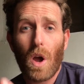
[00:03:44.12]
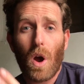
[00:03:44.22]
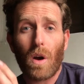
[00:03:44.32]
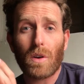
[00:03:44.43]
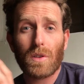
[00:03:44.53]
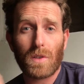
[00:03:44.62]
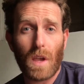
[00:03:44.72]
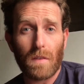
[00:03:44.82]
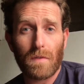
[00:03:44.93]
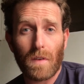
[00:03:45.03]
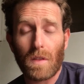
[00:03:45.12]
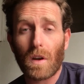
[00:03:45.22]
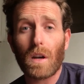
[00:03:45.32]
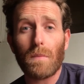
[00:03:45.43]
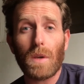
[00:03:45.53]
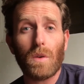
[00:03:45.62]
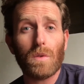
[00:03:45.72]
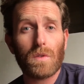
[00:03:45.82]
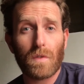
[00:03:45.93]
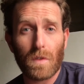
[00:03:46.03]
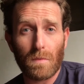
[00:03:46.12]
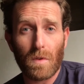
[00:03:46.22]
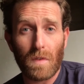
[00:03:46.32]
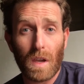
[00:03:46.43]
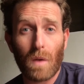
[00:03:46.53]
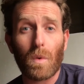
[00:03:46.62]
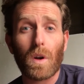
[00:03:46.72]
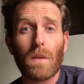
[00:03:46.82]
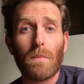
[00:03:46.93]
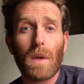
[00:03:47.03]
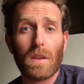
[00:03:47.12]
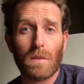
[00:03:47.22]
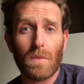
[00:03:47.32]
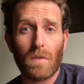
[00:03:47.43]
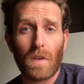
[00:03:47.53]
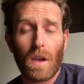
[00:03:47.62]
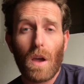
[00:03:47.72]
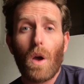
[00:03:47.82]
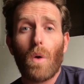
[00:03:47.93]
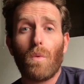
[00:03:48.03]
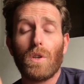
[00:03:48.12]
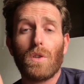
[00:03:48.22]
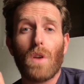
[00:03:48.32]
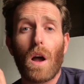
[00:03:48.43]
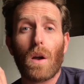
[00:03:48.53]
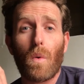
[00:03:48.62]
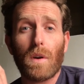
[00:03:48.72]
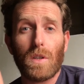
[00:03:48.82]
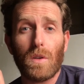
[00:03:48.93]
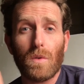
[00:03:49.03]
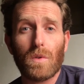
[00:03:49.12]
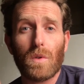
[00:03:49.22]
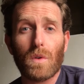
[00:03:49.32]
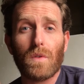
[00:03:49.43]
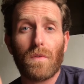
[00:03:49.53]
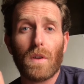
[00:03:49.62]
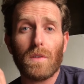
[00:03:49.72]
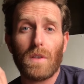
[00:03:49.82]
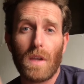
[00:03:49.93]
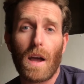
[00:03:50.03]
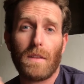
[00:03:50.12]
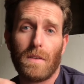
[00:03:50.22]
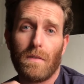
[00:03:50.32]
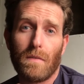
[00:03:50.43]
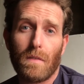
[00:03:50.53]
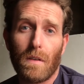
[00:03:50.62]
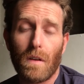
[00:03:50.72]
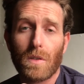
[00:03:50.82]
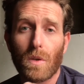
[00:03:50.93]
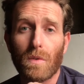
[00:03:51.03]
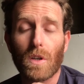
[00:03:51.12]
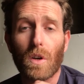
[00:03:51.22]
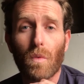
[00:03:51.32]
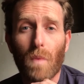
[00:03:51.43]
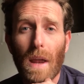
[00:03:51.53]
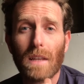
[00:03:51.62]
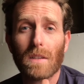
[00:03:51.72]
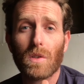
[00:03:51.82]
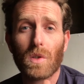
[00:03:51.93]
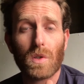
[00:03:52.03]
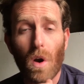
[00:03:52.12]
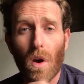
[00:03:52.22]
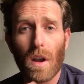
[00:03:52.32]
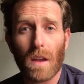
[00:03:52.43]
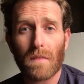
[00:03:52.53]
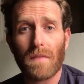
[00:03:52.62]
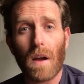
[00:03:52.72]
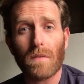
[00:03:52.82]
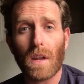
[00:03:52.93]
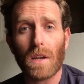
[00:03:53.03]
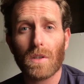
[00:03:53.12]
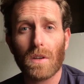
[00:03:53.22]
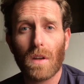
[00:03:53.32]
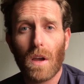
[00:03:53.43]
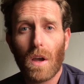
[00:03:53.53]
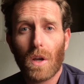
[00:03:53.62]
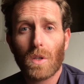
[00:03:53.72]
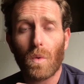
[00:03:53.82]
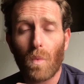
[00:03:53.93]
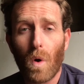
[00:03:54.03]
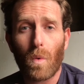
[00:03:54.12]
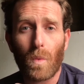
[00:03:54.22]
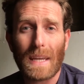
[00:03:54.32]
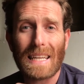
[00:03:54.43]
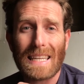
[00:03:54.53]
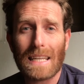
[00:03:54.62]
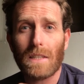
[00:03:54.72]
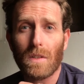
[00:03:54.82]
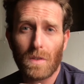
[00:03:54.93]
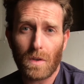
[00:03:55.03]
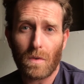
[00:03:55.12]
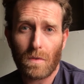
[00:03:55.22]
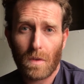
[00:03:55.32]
are safe and they're going to be used for the movie, and we're going to make the movie. We're just not going to use those funds yet. So it's a great start and foundation to what we need to do.